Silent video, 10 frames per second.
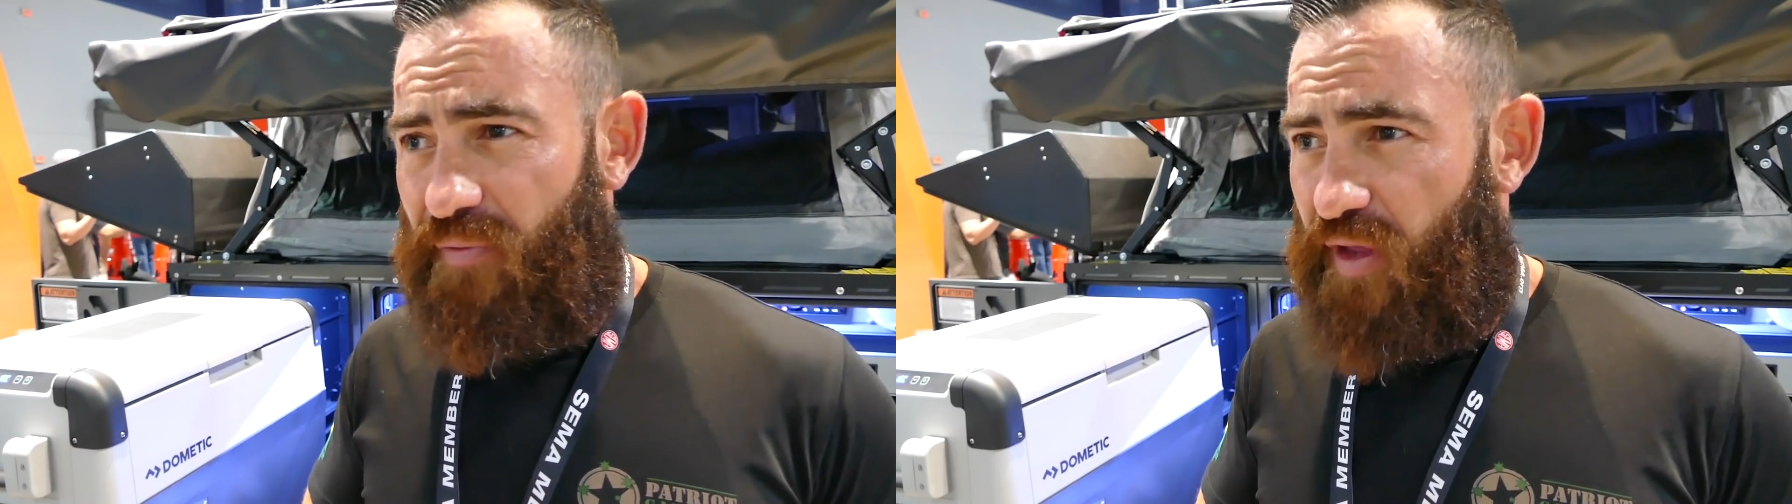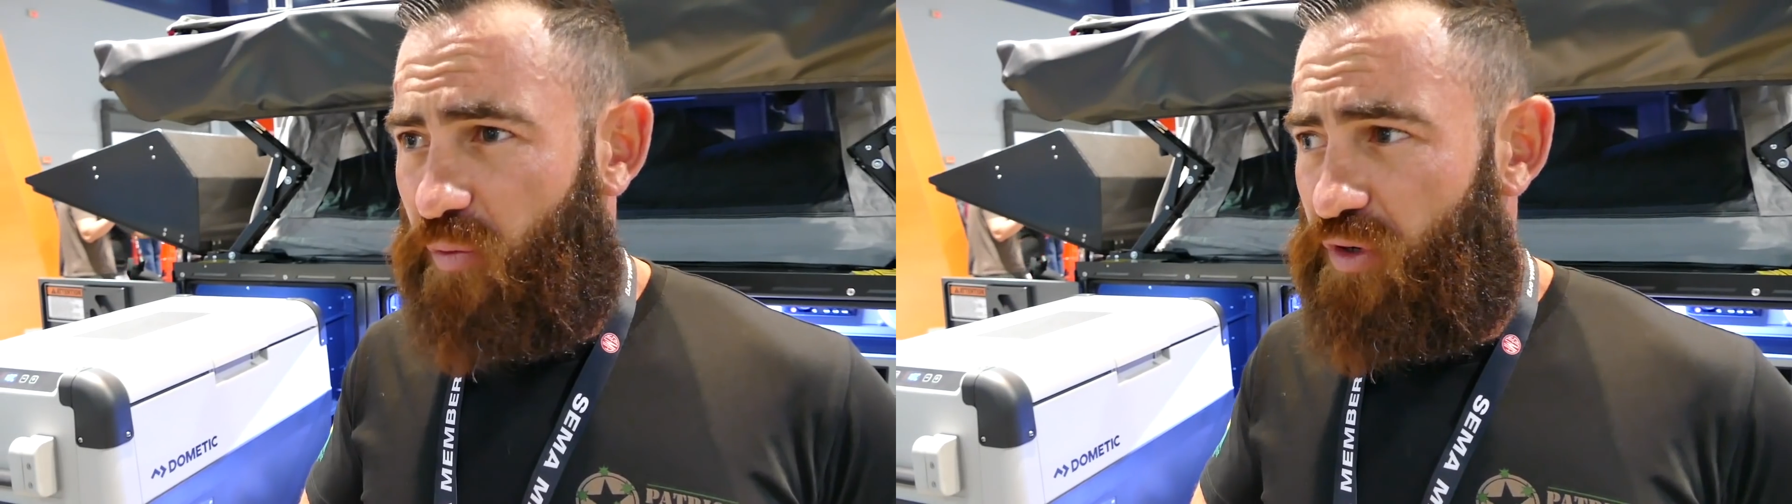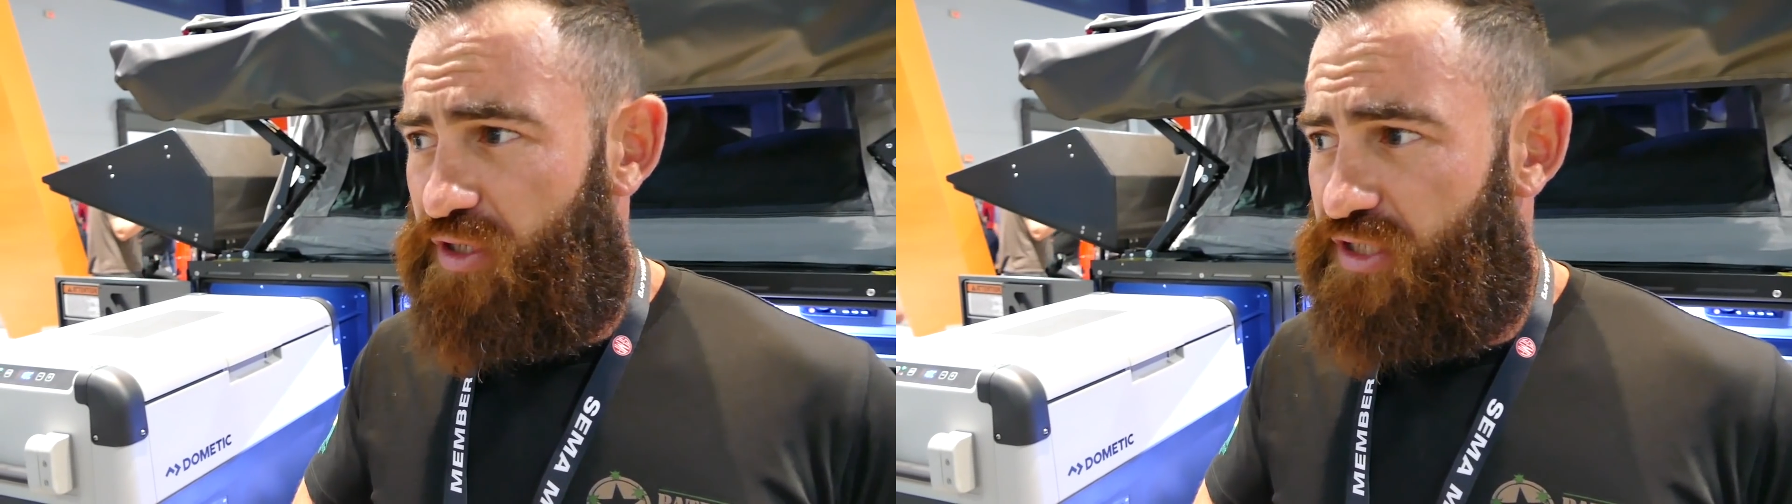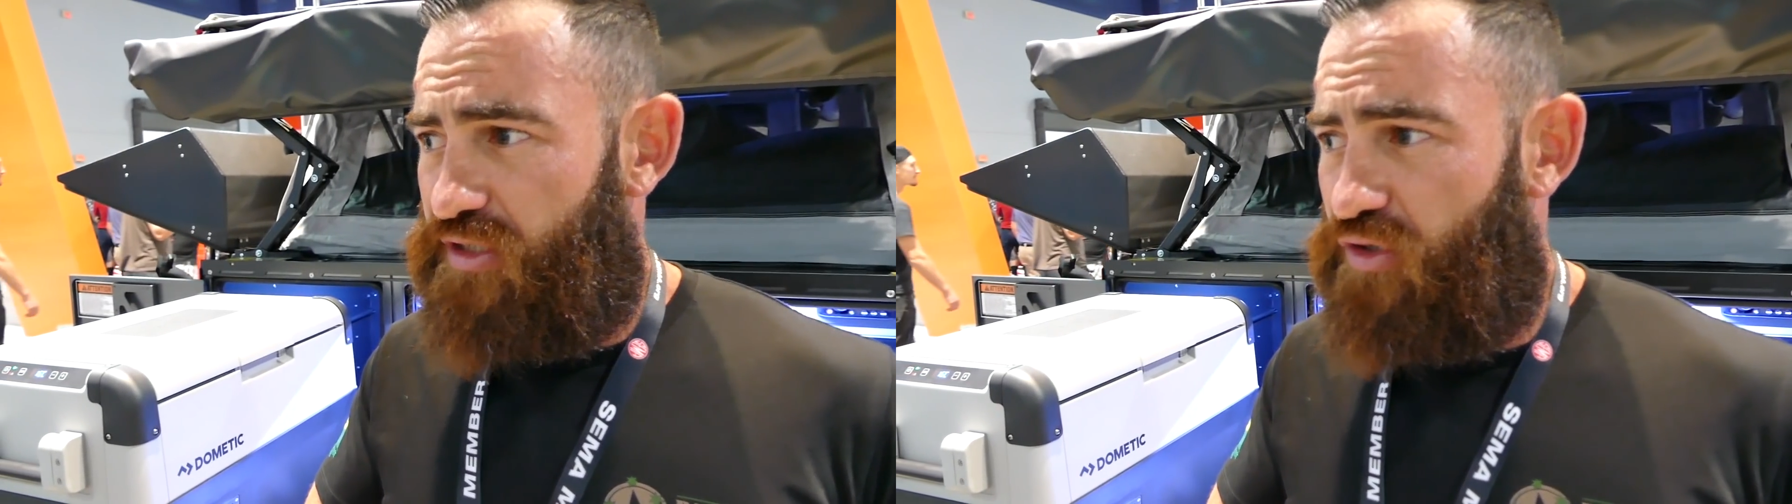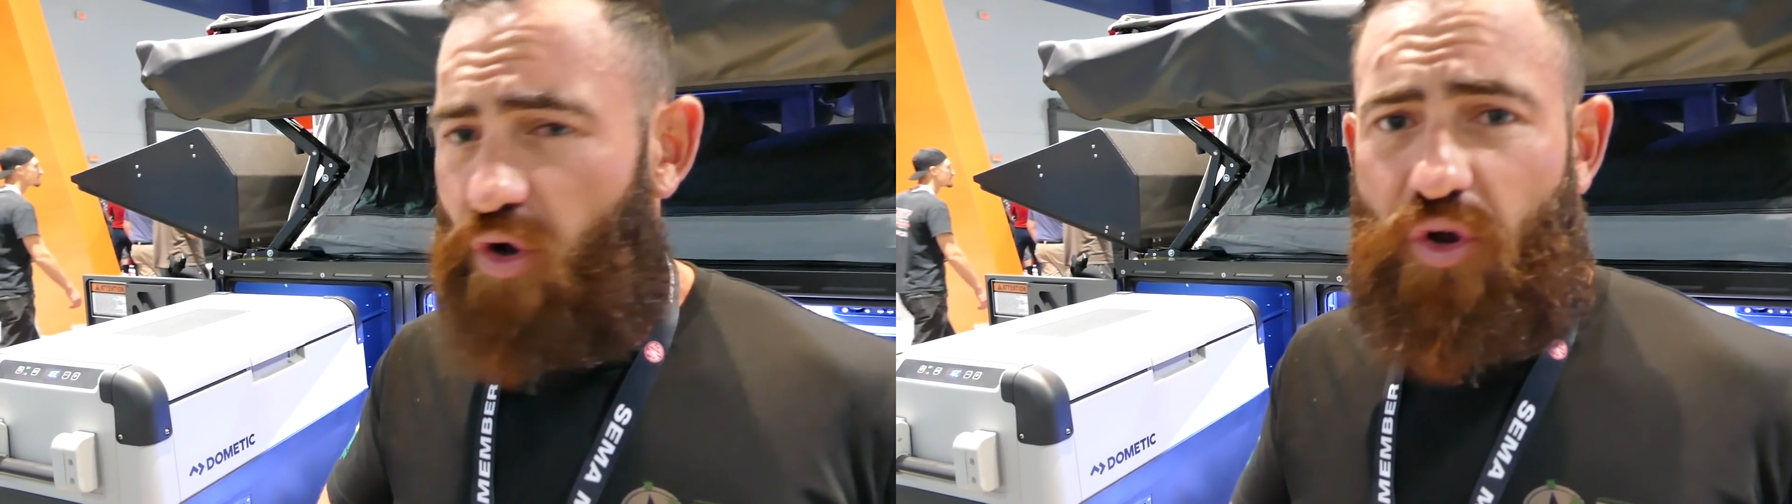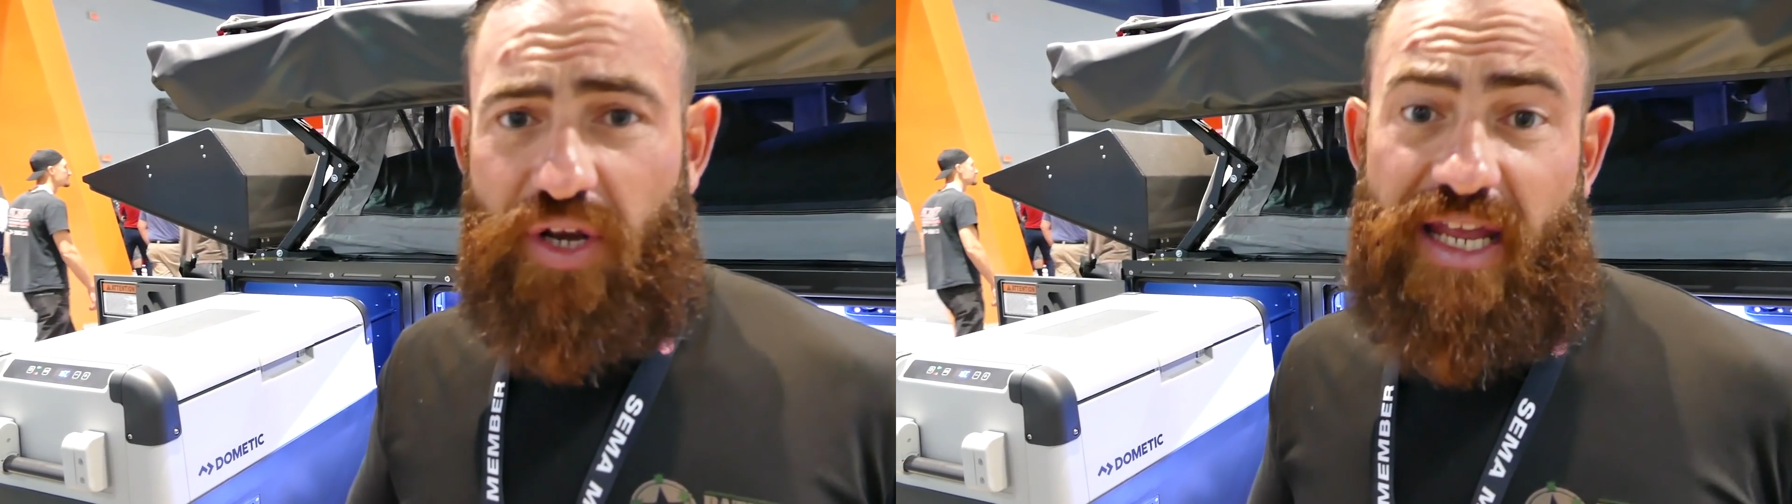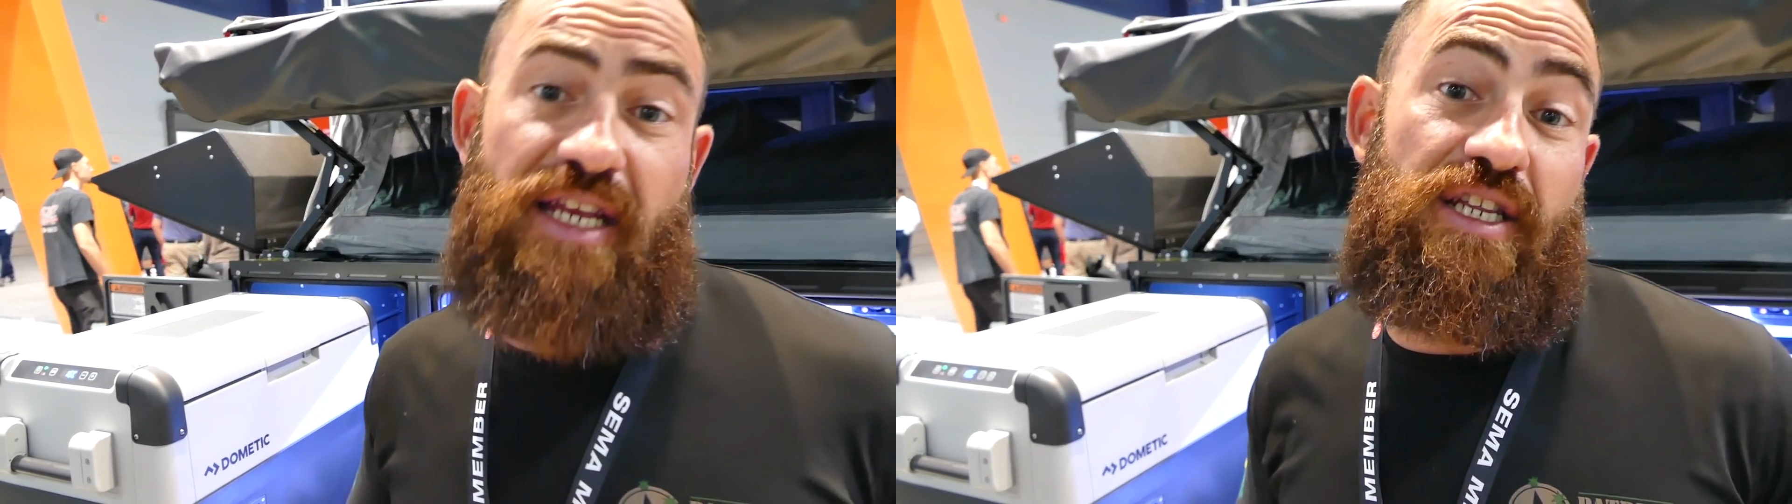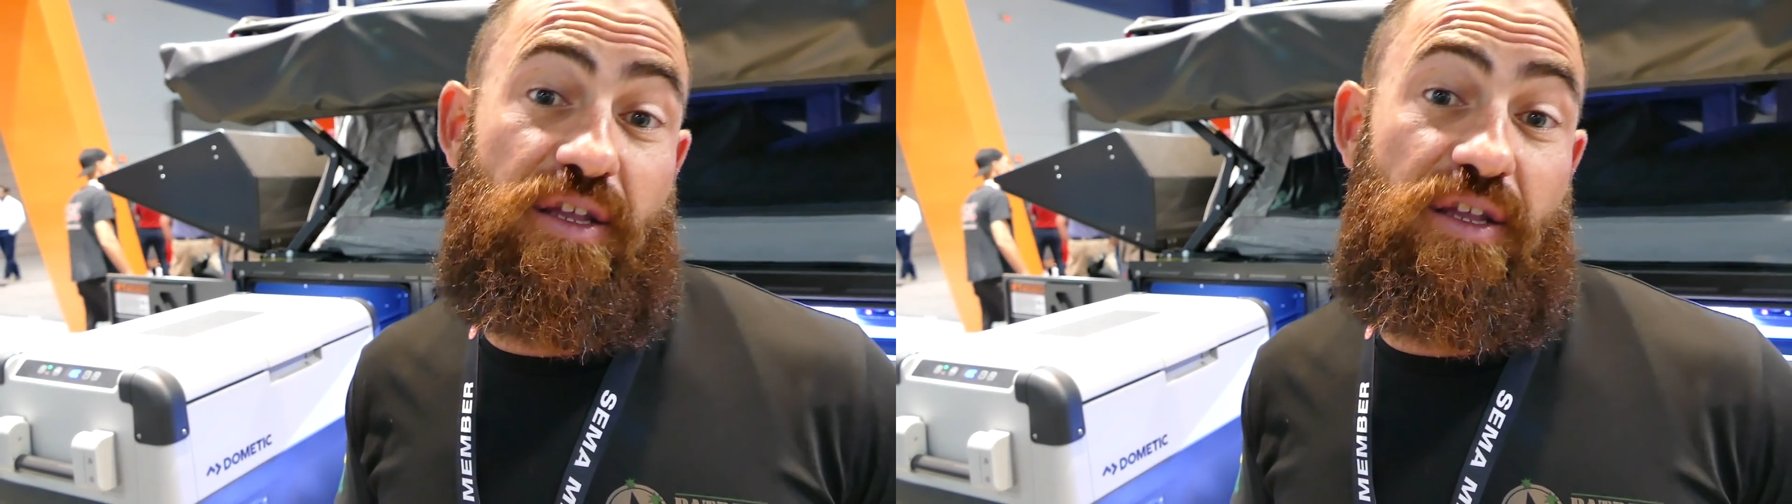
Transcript: that was not going to hinder